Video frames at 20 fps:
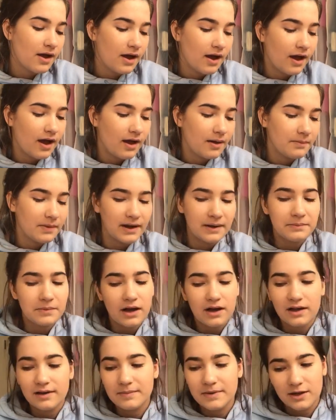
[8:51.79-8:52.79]
And I'm
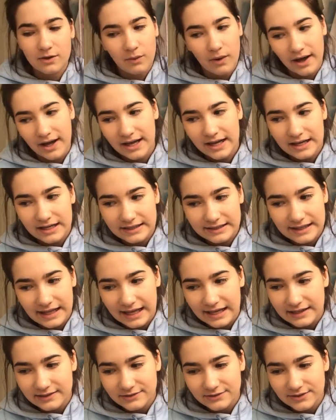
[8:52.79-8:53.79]
not going to be quiet,
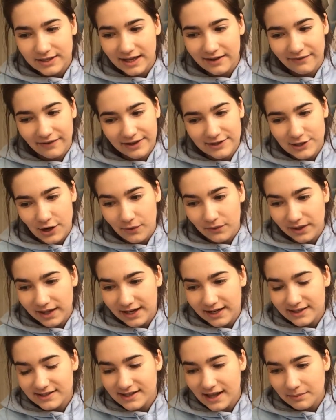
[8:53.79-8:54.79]
like, if I don't get
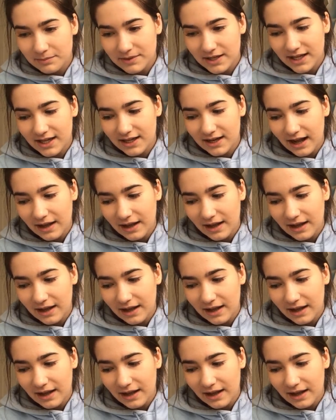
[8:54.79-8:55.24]
accepted.